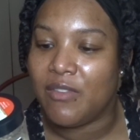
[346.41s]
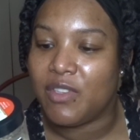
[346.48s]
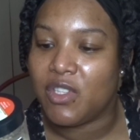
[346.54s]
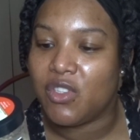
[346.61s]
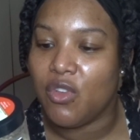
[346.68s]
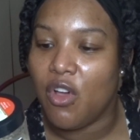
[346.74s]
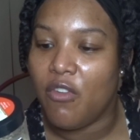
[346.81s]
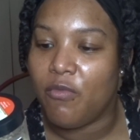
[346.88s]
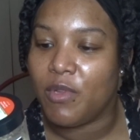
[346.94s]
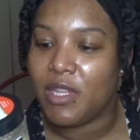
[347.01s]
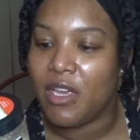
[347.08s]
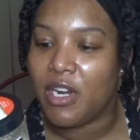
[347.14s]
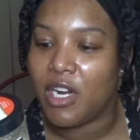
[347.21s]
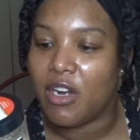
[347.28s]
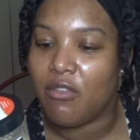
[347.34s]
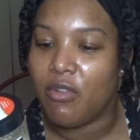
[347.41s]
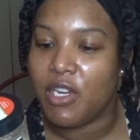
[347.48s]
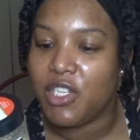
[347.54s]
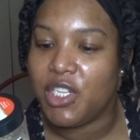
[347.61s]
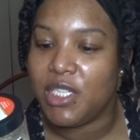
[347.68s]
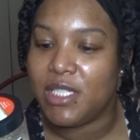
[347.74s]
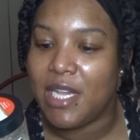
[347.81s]
soft without a
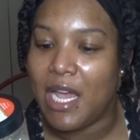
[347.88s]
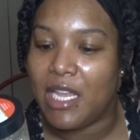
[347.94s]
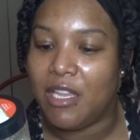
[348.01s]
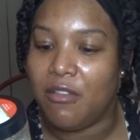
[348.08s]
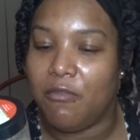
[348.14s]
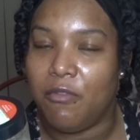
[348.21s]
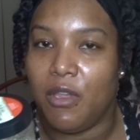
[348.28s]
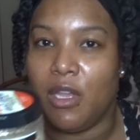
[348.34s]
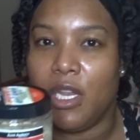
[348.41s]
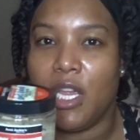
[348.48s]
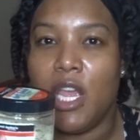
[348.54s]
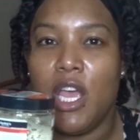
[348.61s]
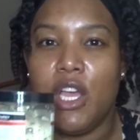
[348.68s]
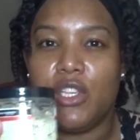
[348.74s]
crunchy, tacky feeling.